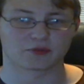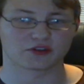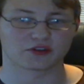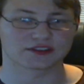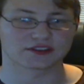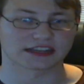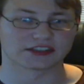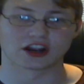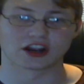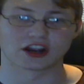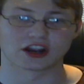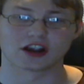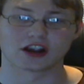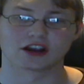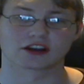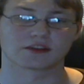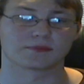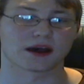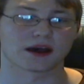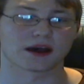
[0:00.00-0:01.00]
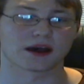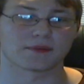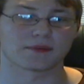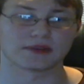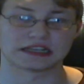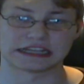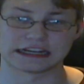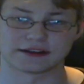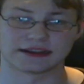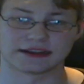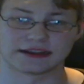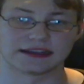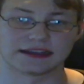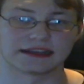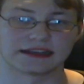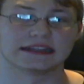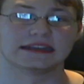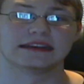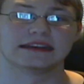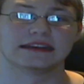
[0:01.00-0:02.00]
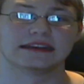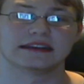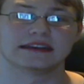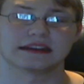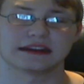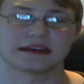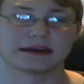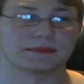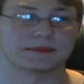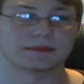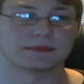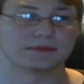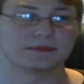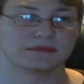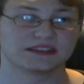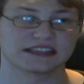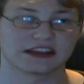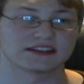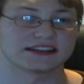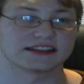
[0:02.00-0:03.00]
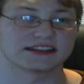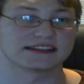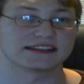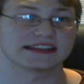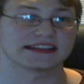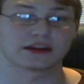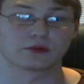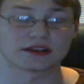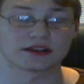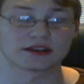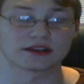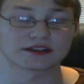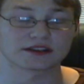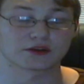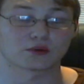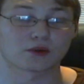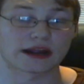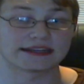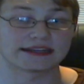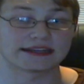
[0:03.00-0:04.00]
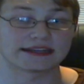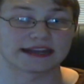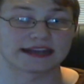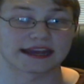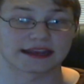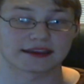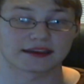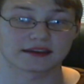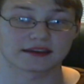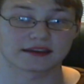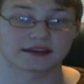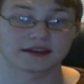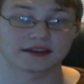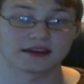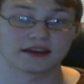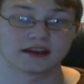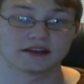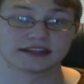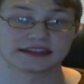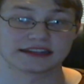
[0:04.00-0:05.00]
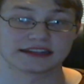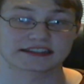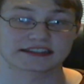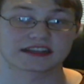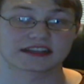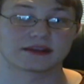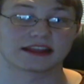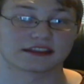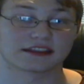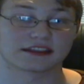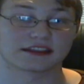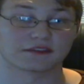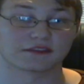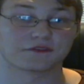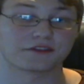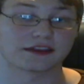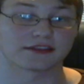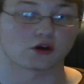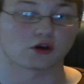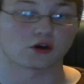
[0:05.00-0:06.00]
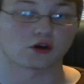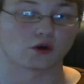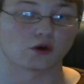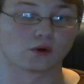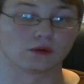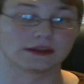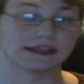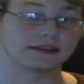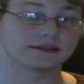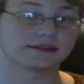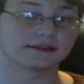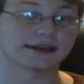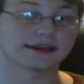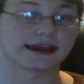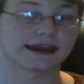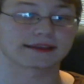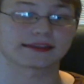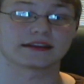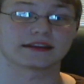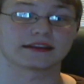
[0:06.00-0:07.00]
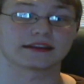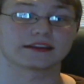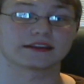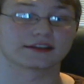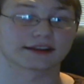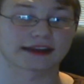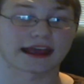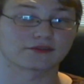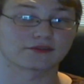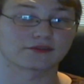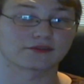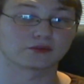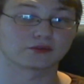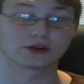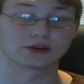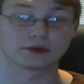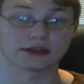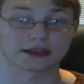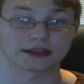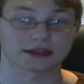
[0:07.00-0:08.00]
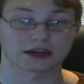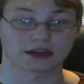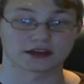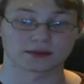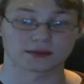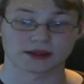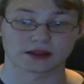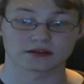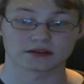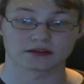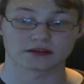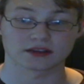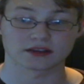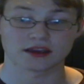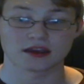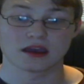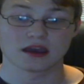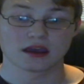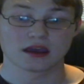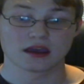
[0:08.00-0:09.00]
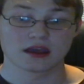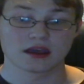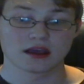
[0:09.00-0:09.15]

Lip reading: purple is like dark, puppeteering, and skeletons, and there wasn't a white deck. So that's going to be like the 5th holy deck that you're going to have to work really hard to build.